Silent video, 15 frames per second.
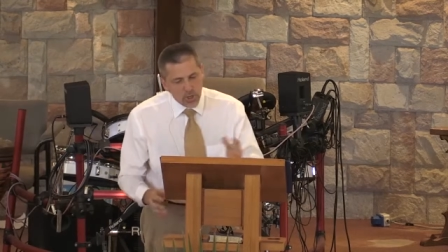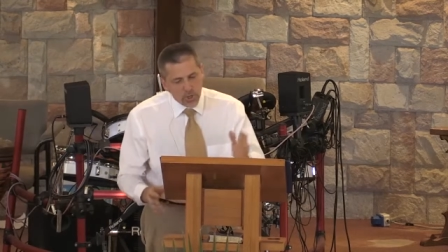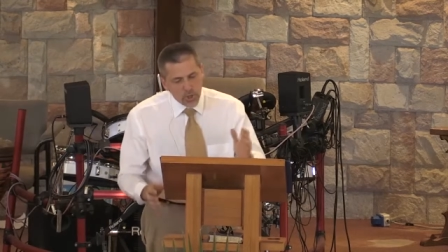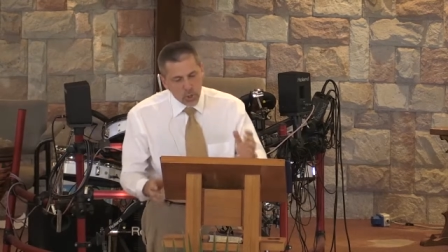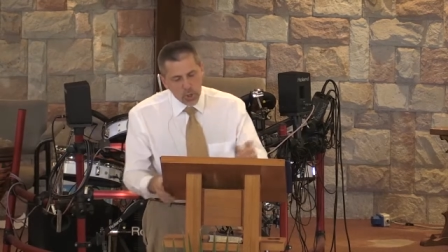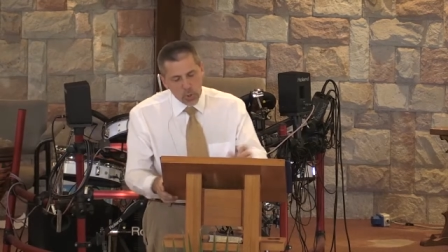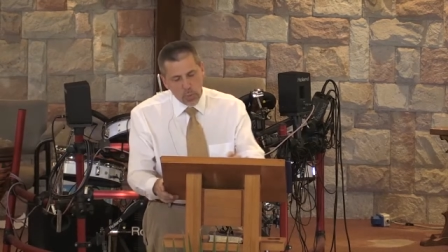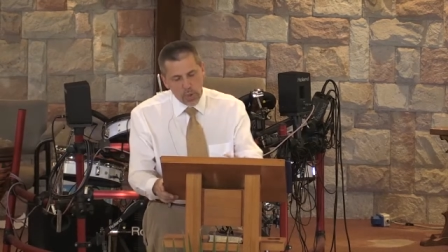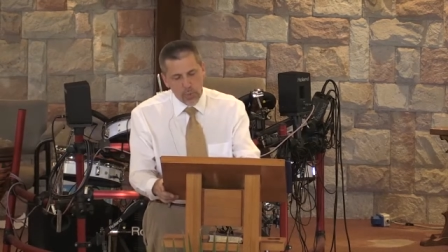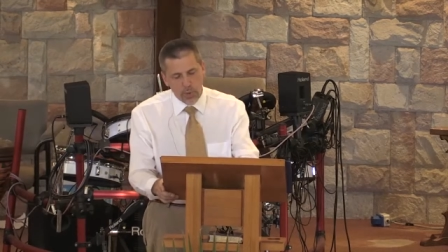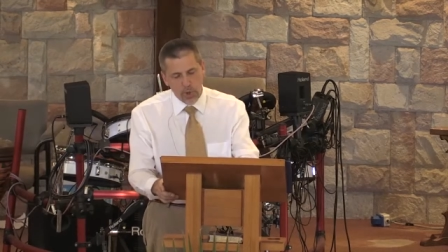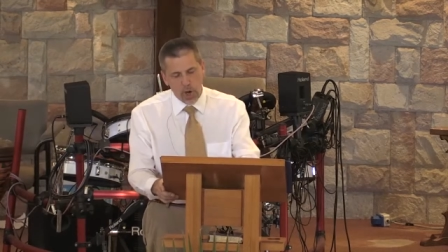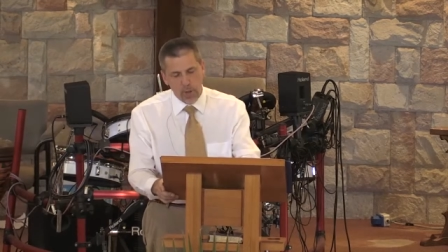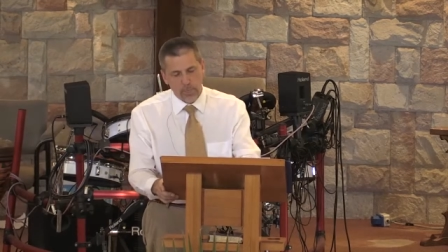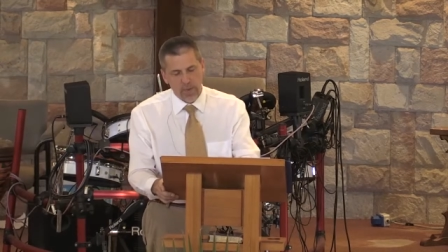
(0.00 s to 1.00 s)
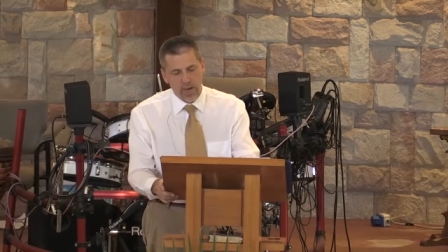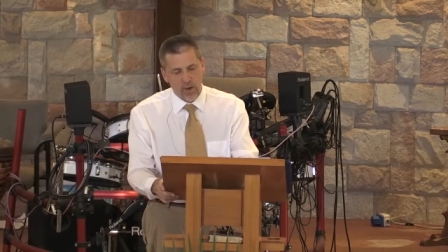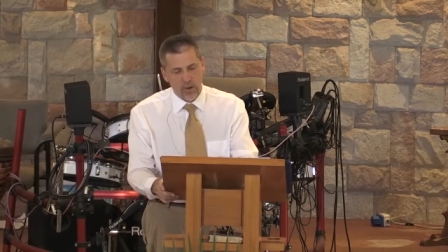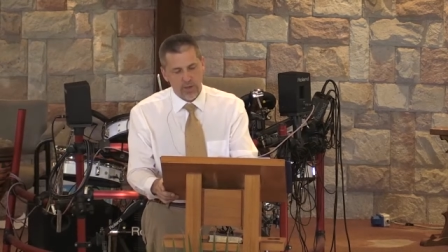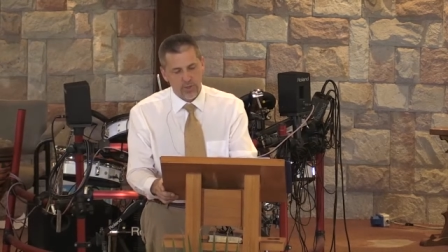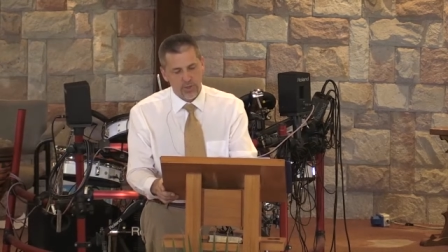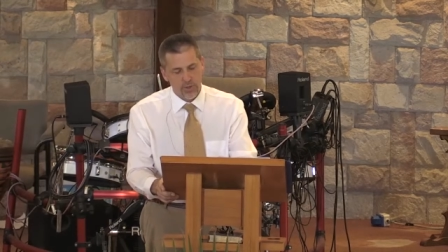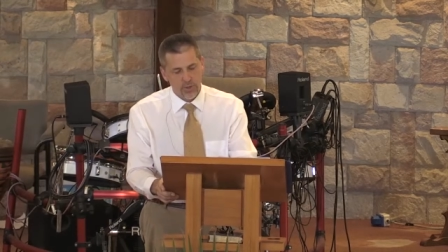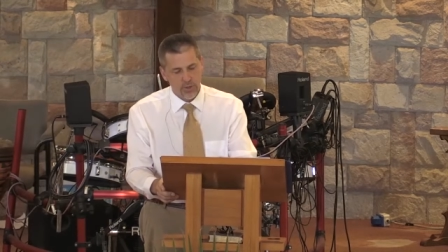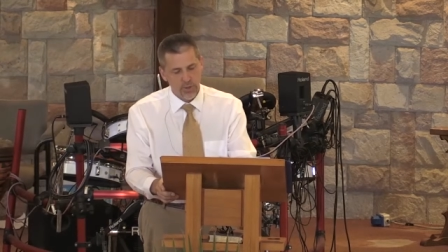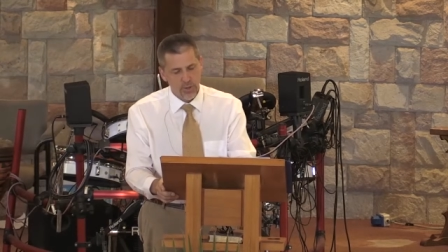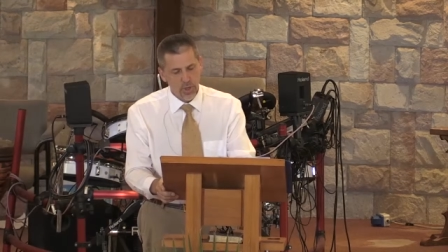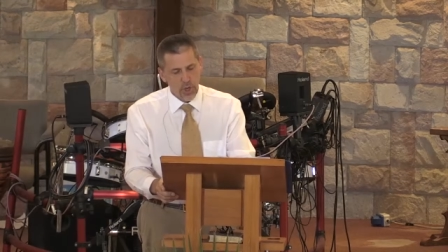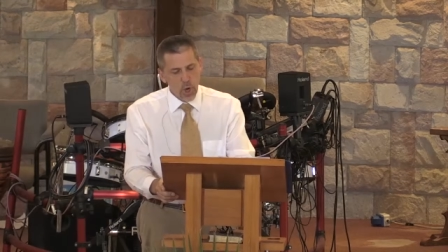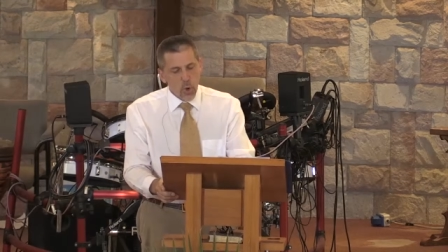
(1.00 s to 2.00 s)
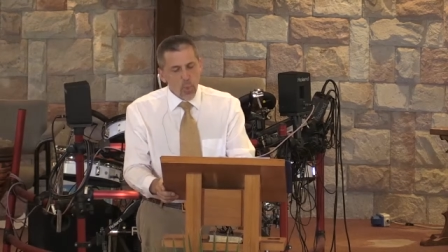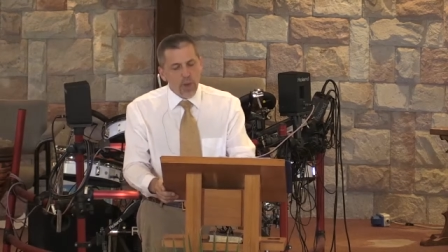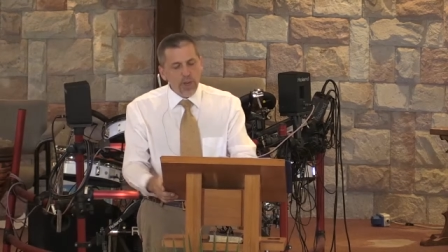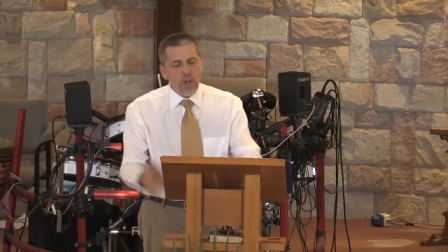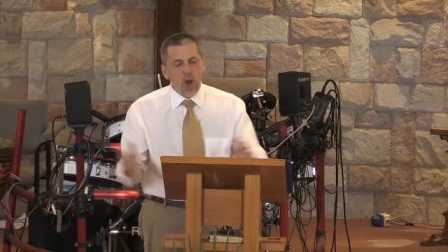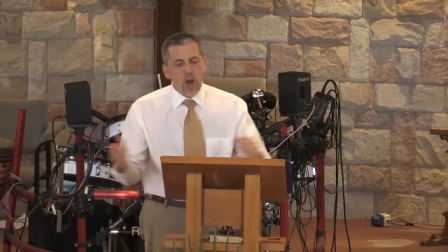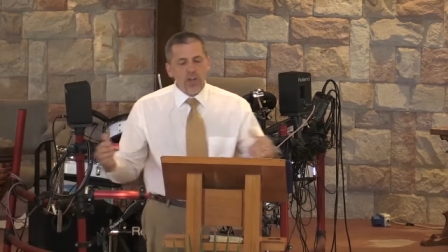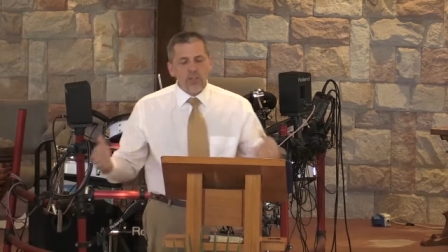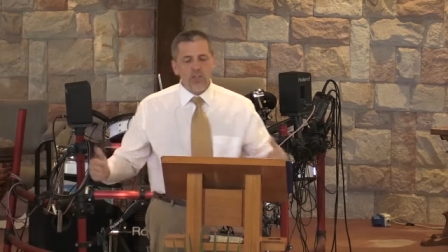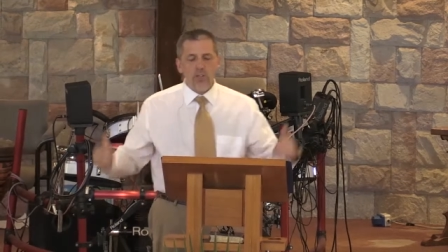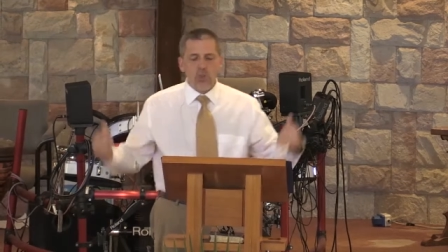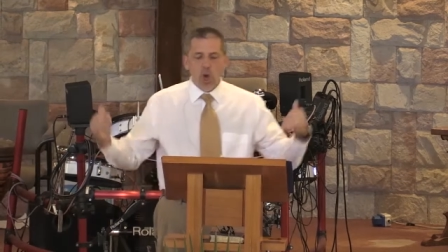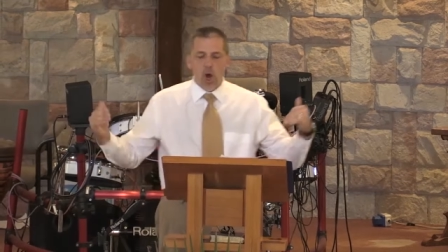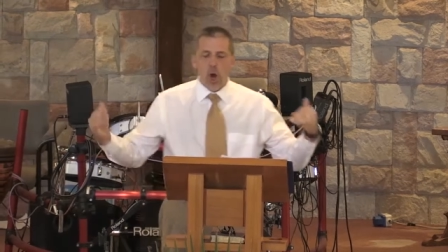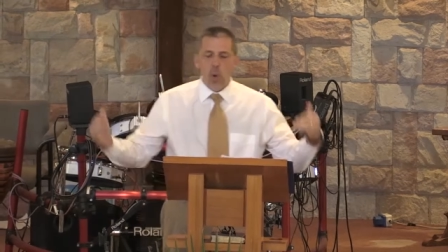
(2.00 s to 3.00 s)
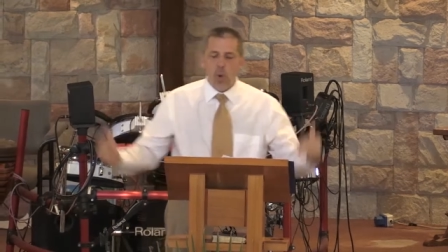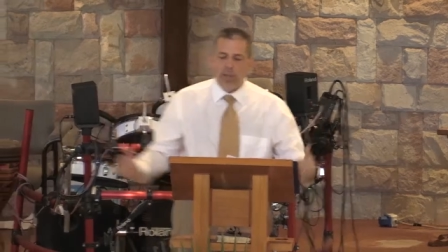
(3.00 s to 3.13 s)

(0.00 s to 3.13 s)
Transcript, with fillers: so that we will not perish. When God saw